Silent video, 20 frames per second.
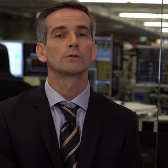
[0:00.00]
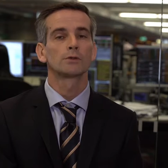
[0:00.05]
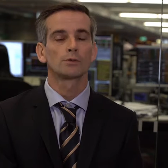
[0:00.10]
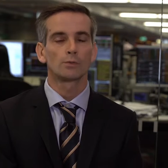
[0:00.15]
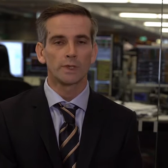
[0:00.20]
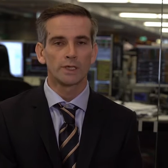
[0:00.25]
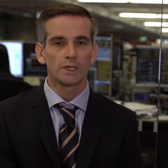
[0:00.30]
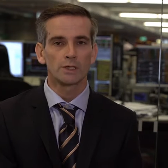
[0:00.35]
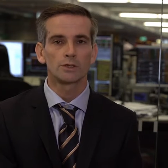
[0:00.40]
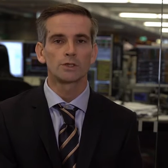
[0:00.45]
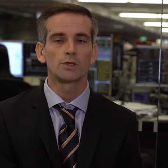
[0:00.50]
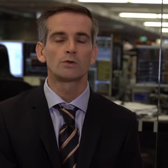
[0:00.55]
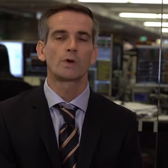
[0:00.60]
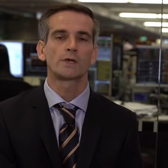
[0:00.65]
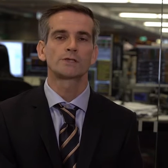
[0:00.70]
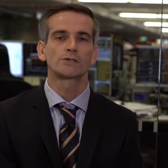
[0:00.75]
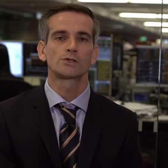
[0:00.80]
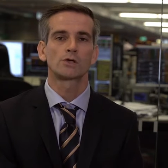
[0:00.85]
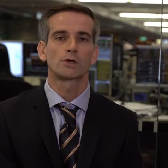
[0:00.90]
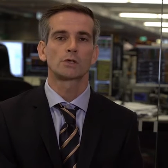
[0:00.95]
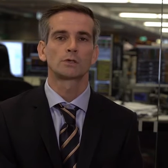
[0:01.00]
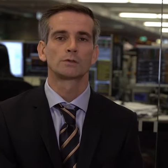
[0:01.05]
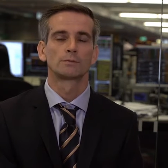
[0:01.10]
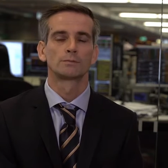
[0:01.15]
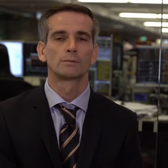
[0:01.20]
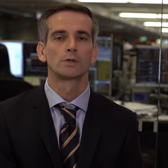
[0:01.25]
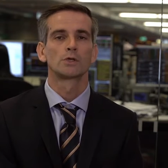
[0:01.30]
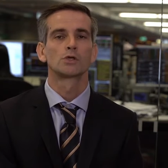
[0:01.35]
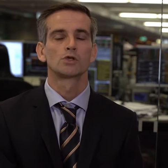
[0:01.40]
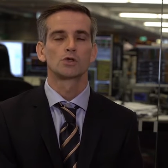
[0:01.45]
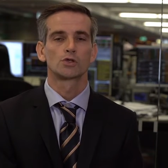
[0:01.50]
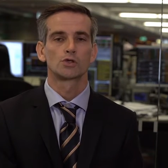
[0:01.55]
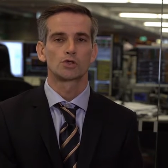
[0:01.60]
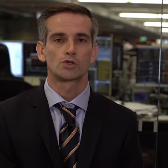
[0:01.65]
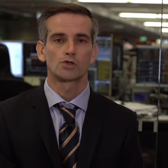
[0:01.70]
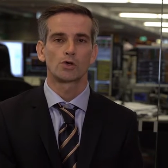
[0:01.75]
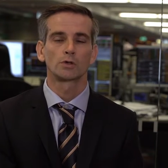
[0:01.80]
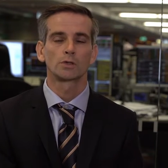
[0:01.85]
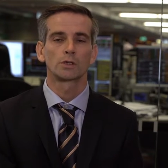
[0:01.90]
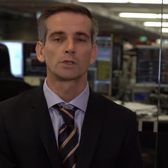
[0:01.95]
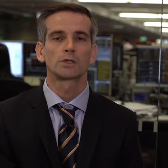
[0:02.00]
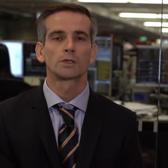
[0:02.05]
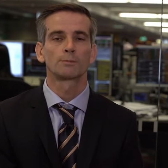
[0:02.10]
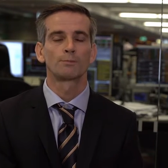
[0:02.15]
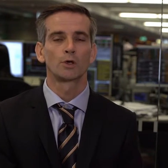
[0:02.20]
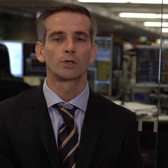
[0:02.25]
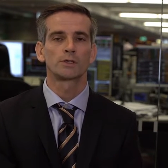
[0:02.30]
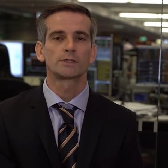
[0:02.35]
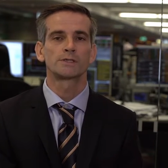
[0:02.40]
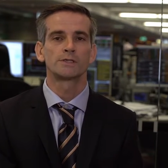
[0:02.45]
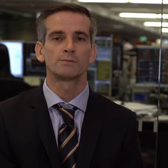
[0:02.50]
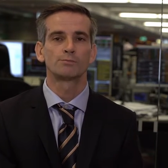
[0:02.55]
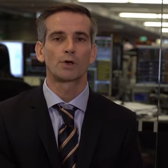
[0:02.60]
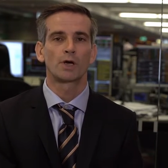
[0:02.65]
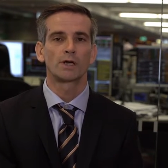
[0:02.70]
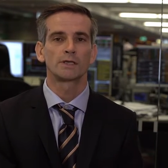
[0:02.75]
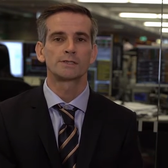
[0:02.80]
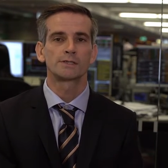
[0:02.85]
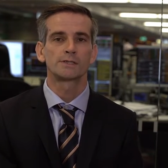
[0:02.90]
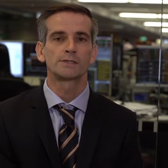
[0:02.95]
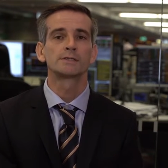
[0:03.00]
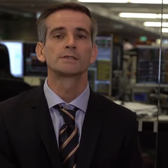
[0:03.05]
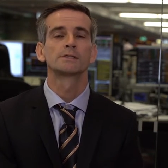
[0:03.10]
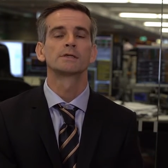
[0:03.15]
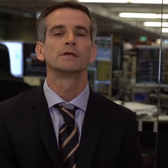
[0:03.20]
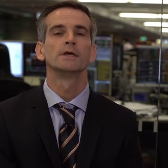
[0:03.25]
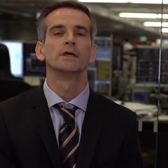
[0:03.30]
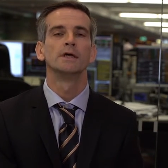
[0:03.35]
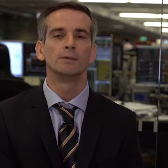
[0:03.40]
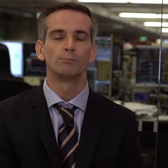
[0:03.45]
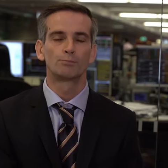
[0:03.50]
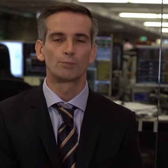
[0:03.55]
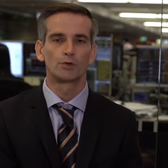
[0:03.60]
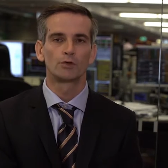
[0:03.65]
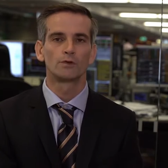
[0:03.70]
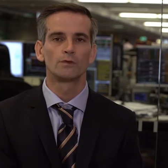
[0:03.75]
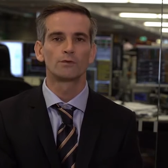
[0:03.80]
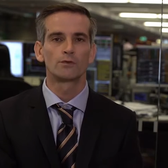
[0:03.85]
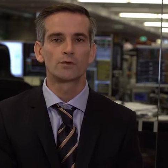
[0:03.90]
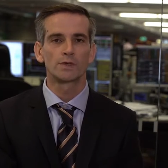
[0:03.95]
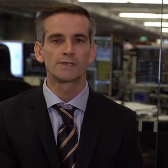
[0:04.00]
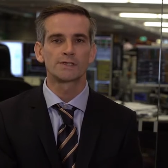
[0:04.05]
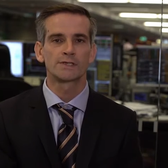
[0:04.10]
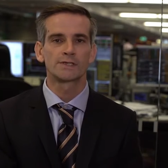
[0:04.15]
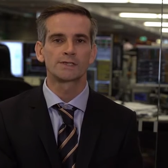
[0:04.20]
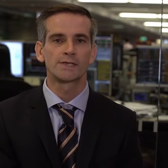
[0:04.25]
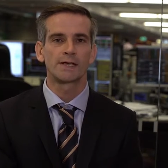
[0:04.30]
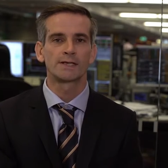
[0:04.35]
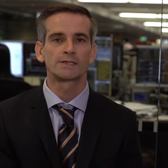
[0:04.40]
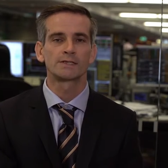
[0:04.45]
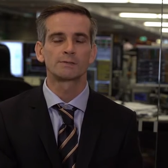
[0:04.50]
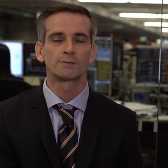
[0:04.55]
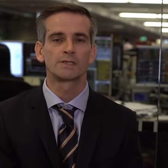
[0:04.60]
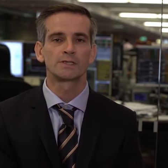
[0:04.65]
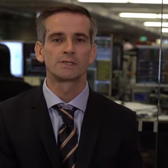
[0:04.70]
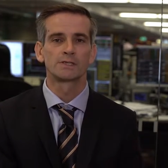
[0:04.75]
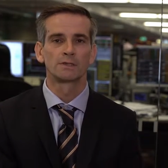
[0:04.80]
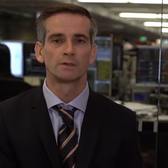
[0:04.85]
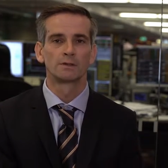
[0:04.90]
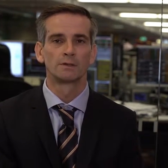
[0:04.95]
The weaker US dollar, stronger commodity prices, improved risk sentiment.